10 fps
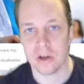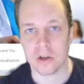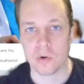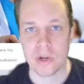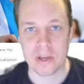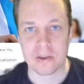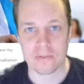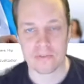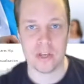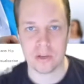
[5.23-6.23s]
a
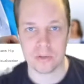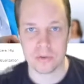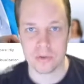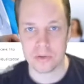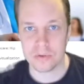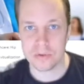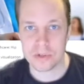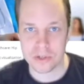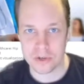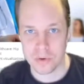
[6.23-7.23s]
quick video to you
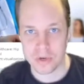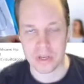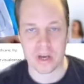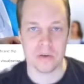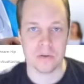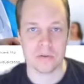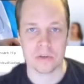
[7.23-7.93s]
showing how you